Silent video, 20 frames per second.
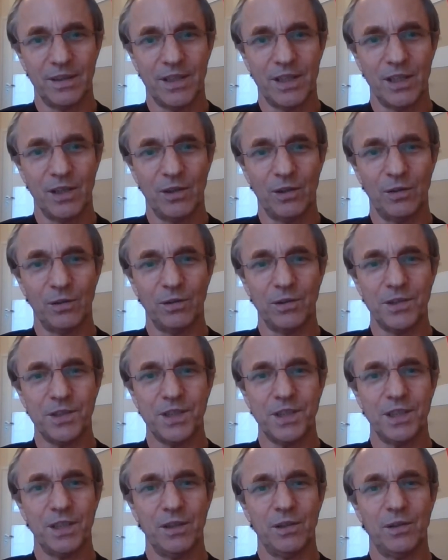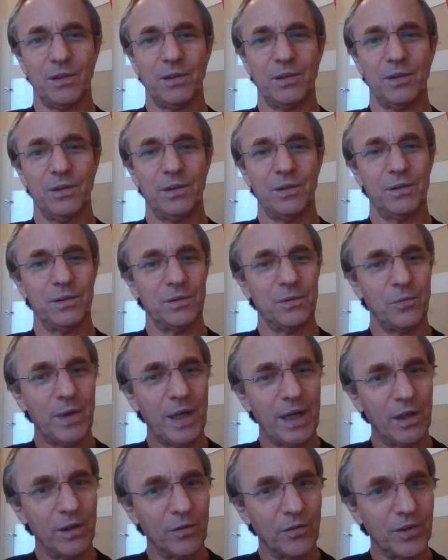theology or
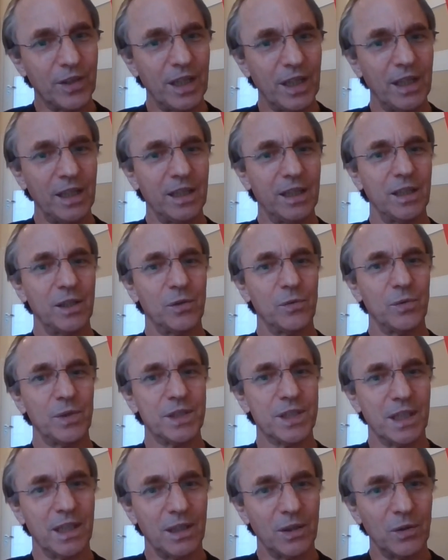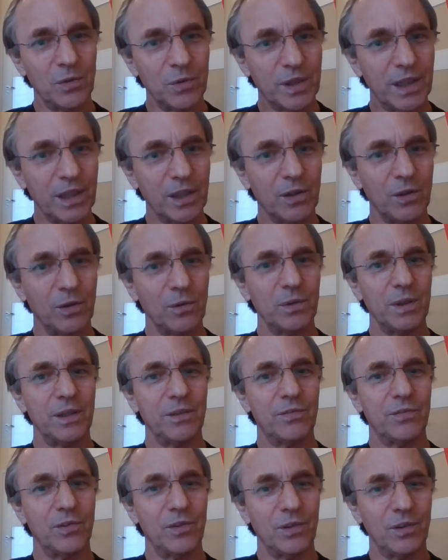way of thinking, which are looking
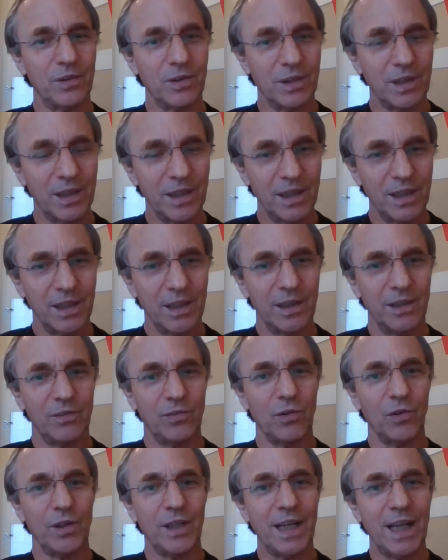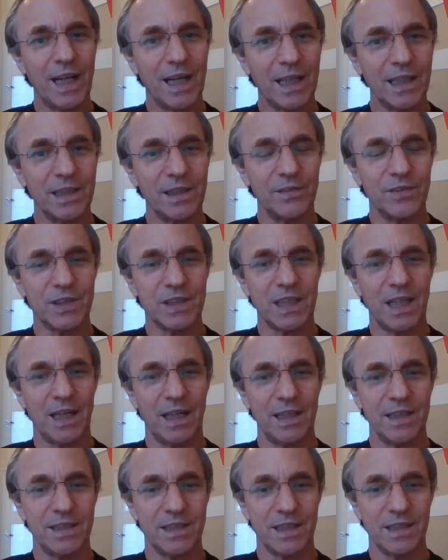only for negative
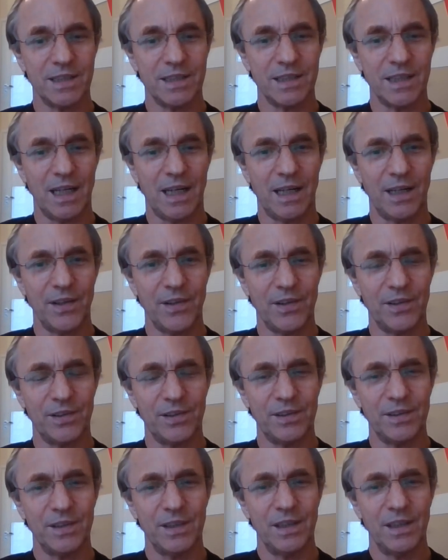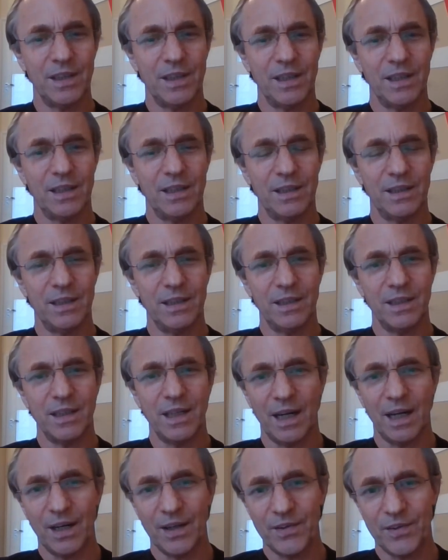sides in
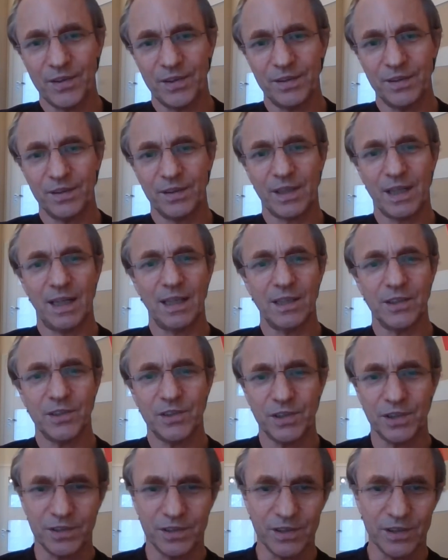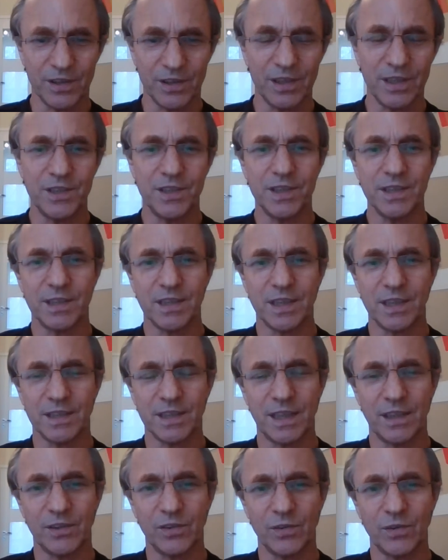other cultures, religions,
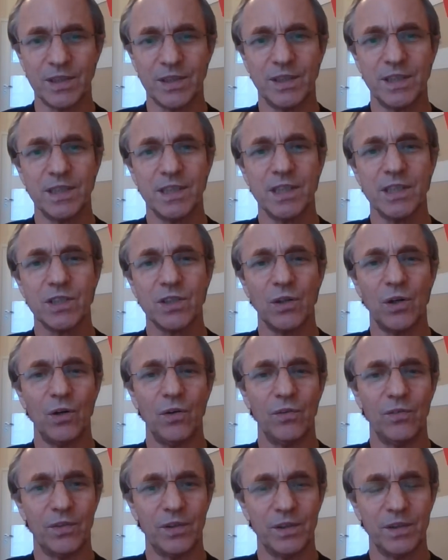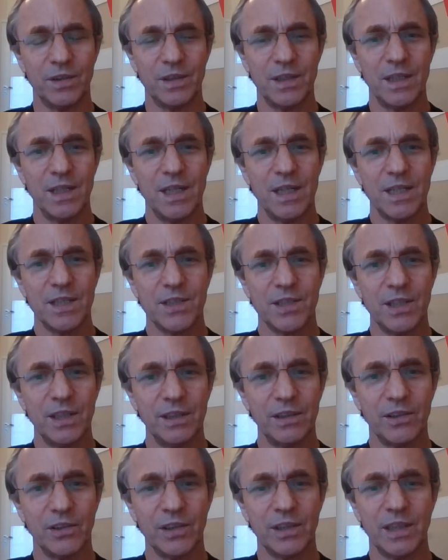etc. This is over.
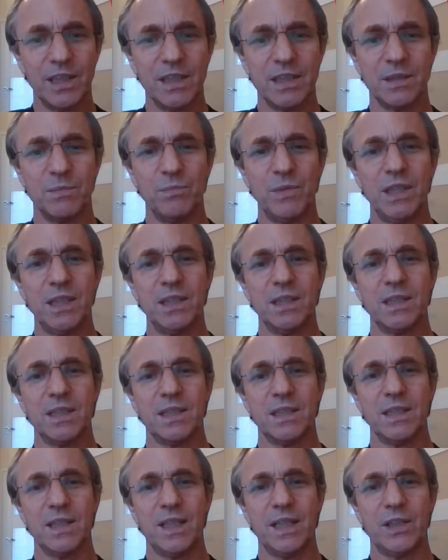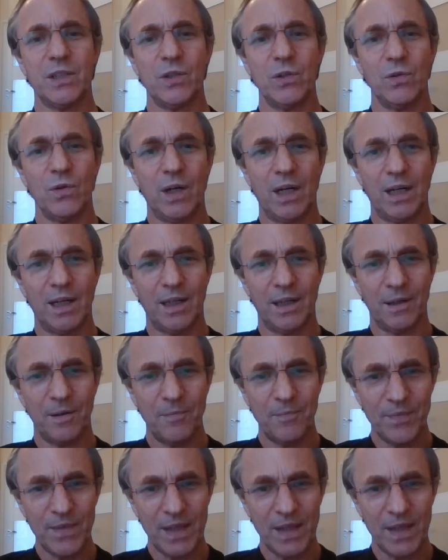Syncretism means that you are